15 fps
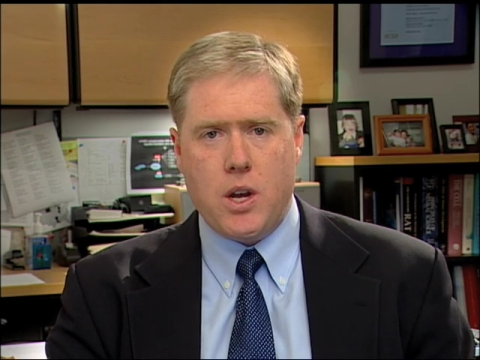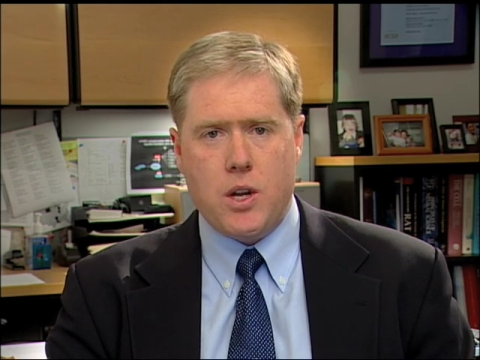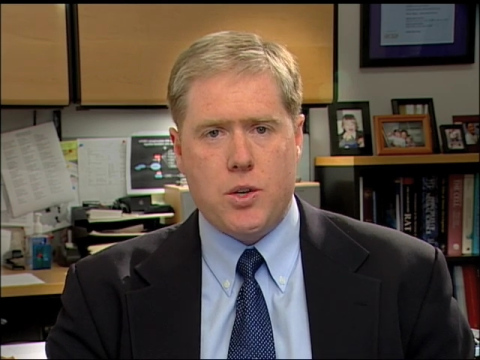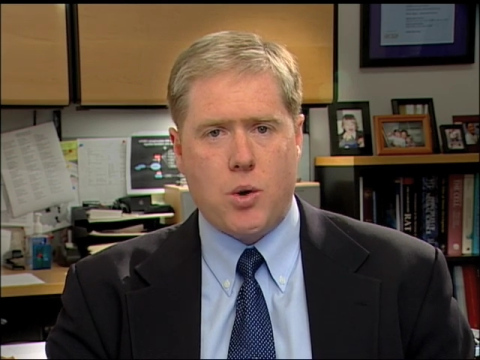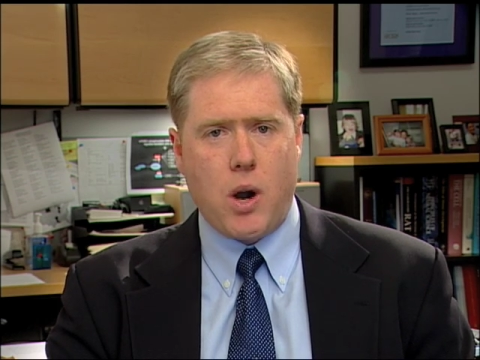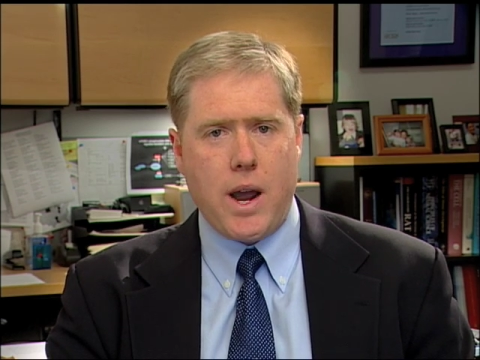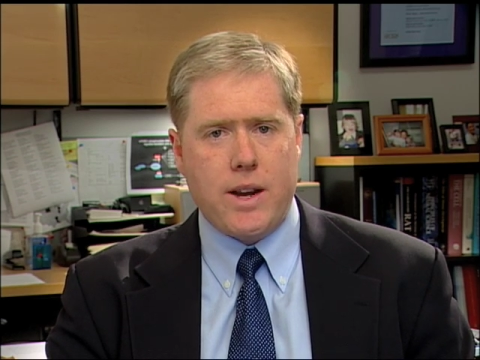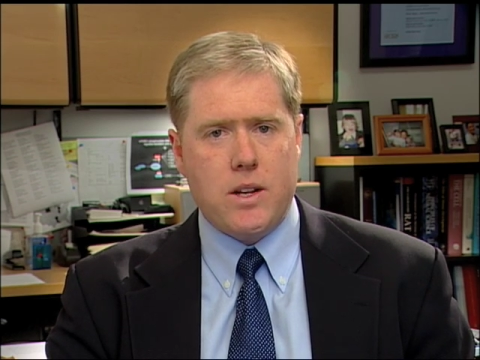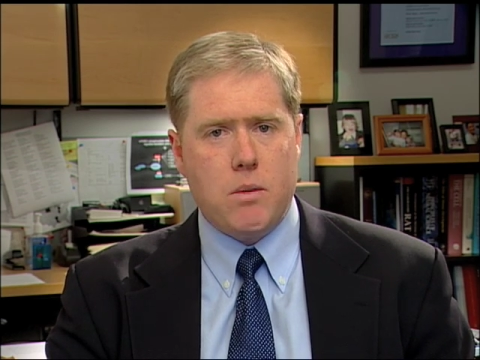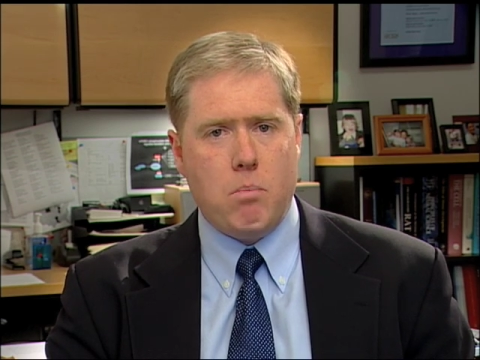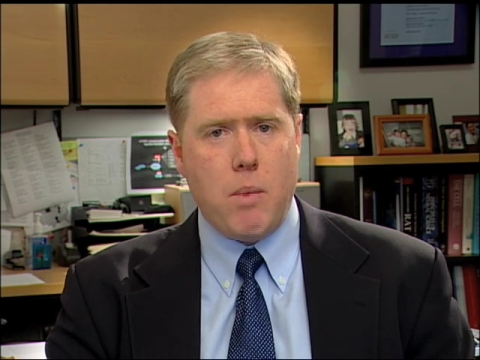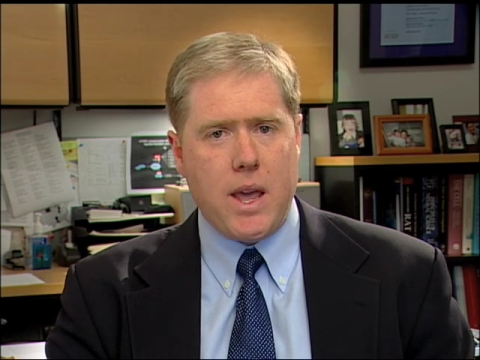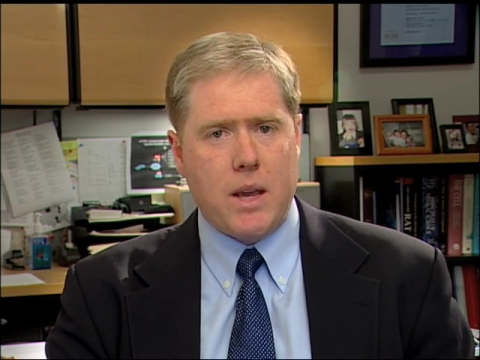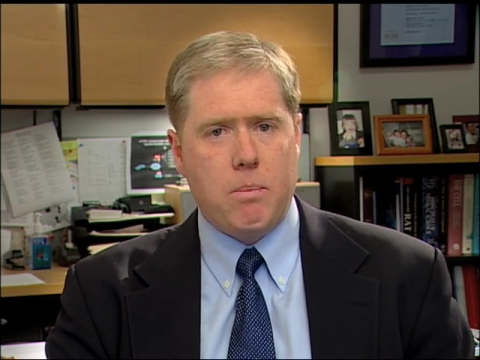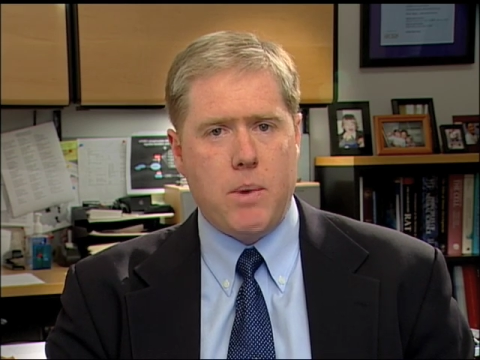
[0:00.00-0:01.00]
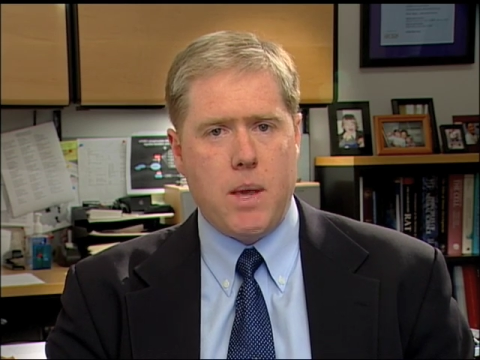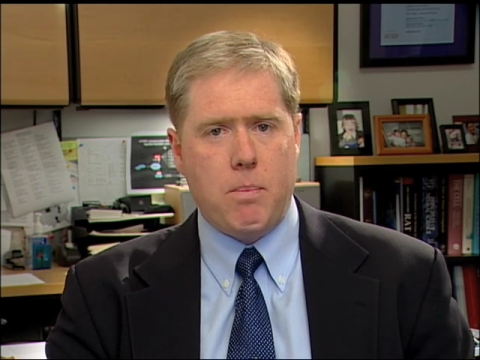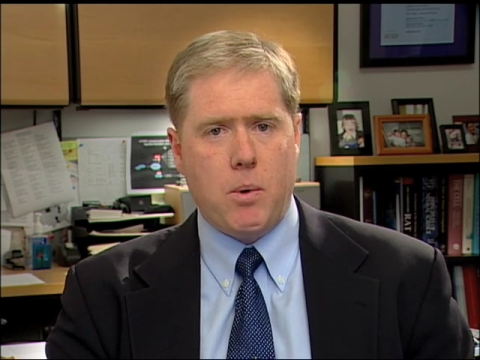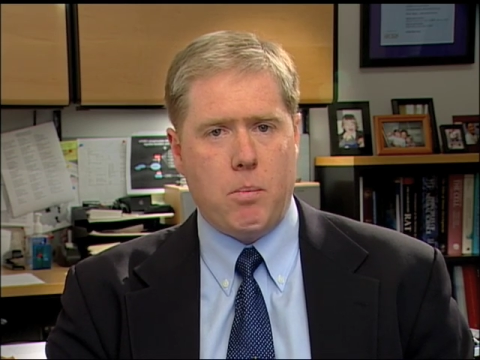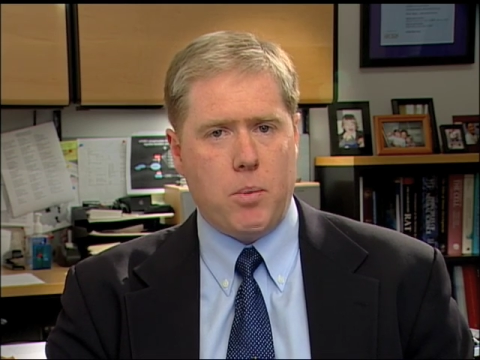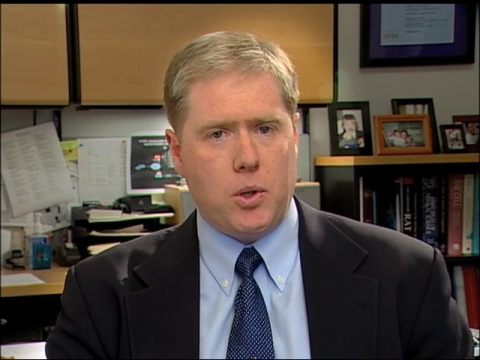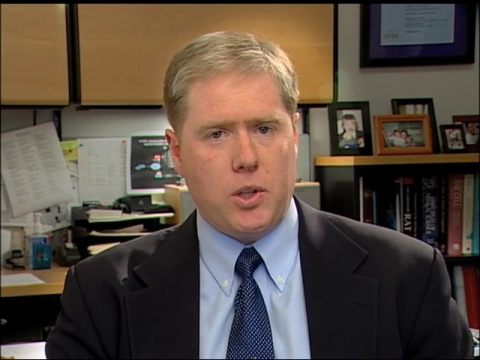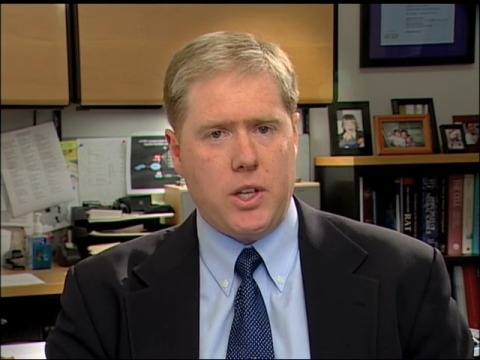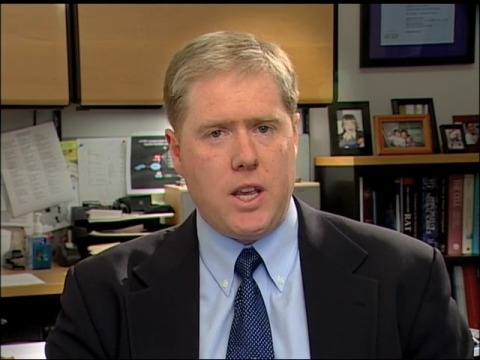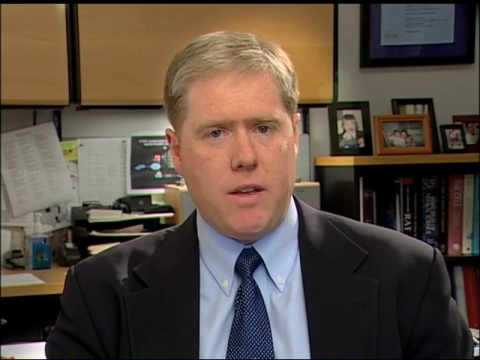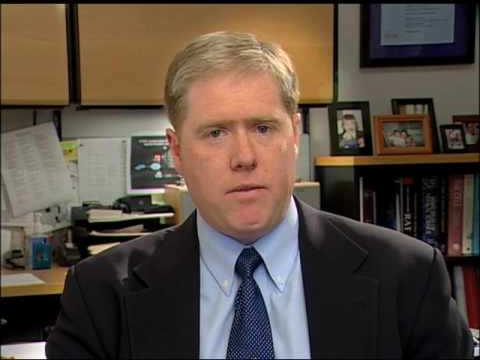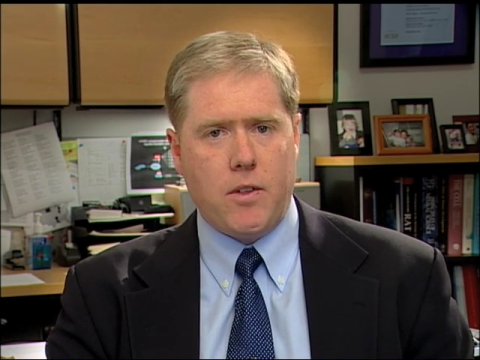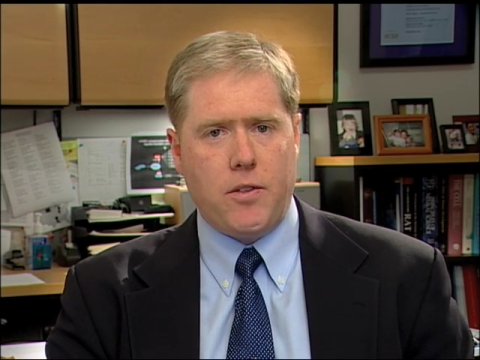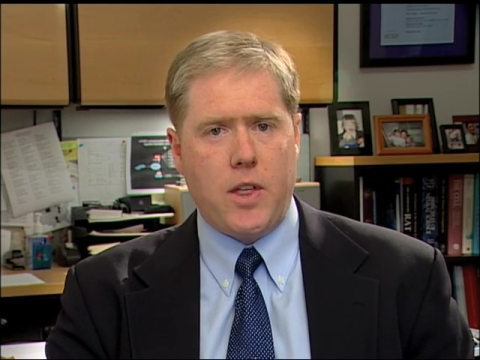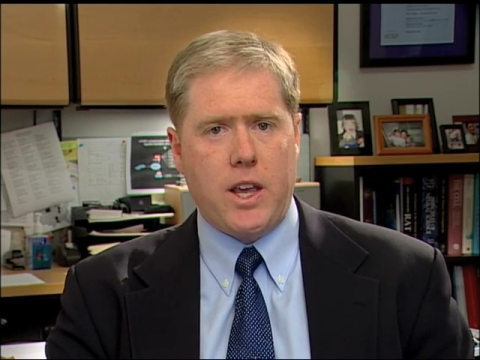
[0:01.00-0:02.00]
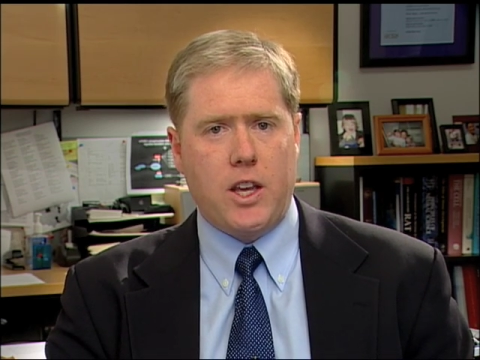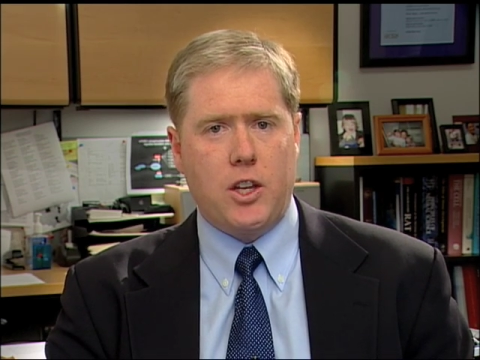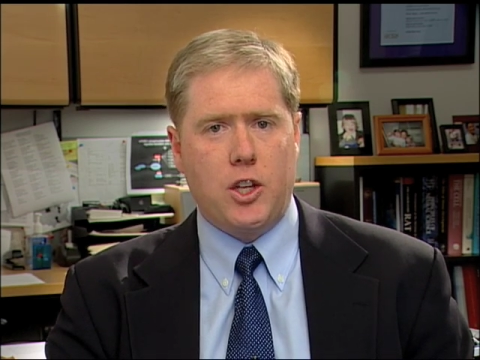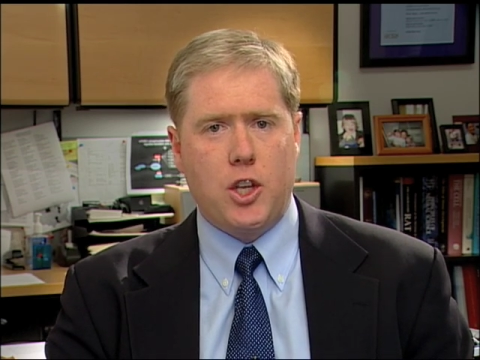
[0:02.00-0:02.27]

trying to make people believe that they can